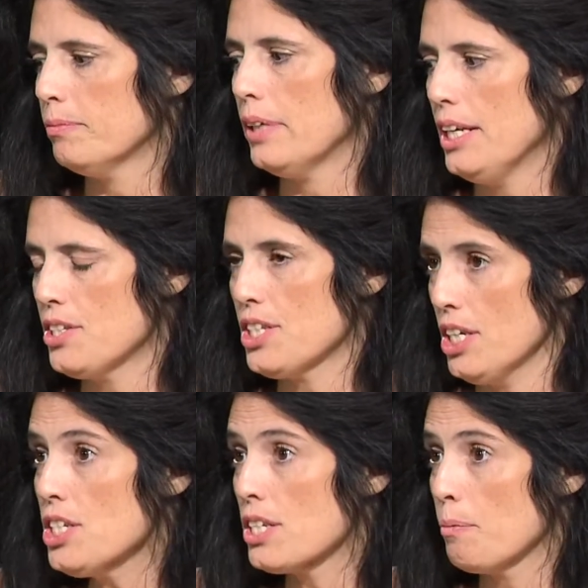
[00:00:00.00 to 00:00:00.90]
It
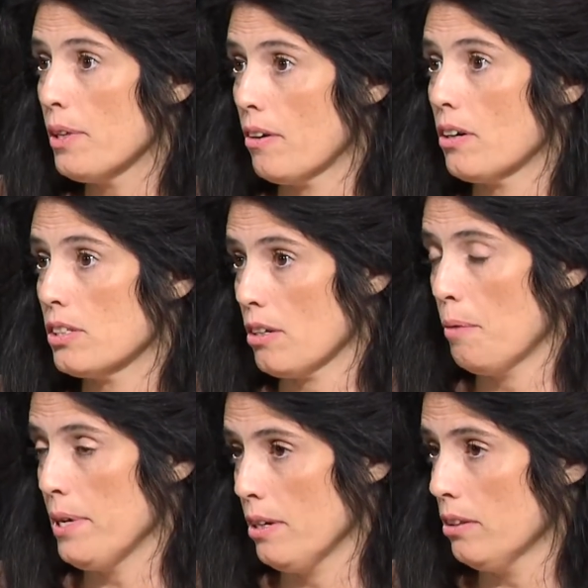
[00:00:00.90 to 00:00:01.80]
singed some of theirs.
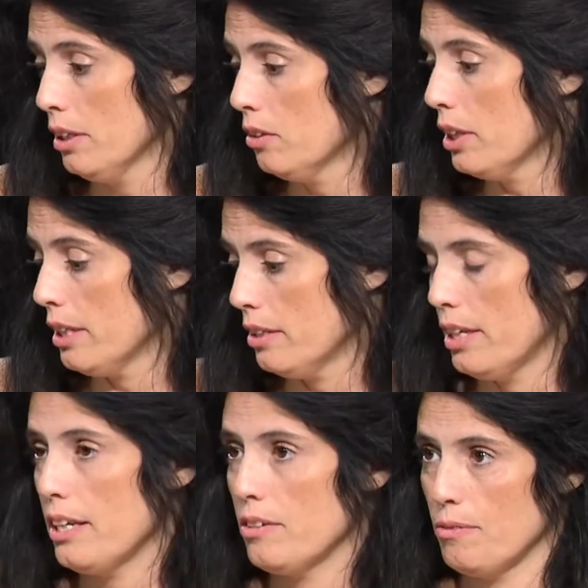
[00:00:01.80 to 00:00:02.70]
I mean, it literally,
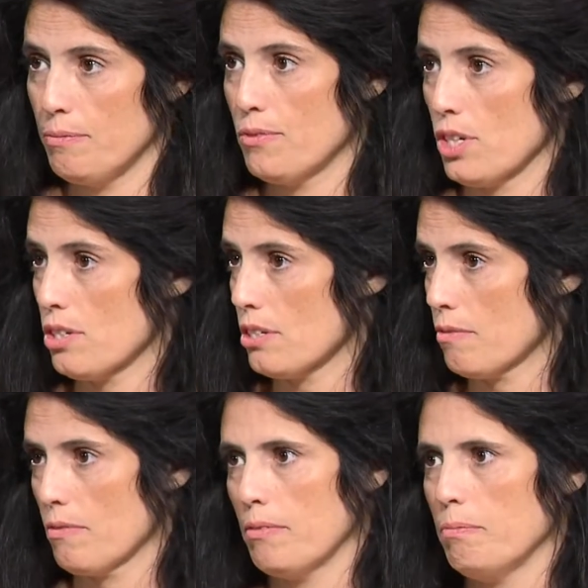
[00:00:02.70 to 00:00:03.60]
they just
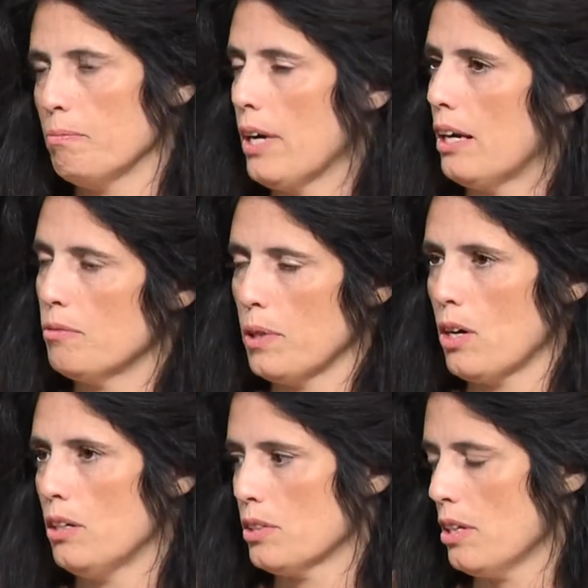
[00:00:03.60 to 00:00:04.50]
got, we
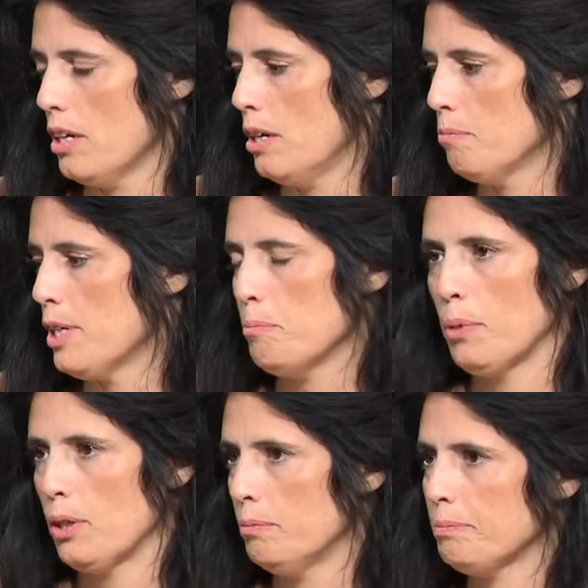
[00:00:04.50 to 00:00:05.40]
call it tip
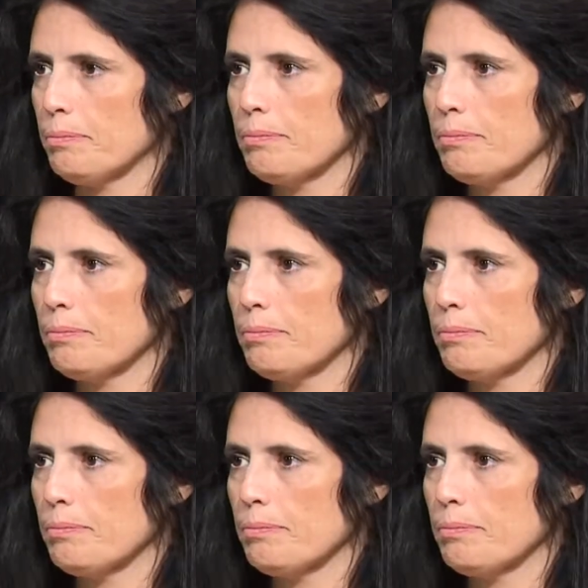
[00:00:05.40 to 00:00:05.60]
burn.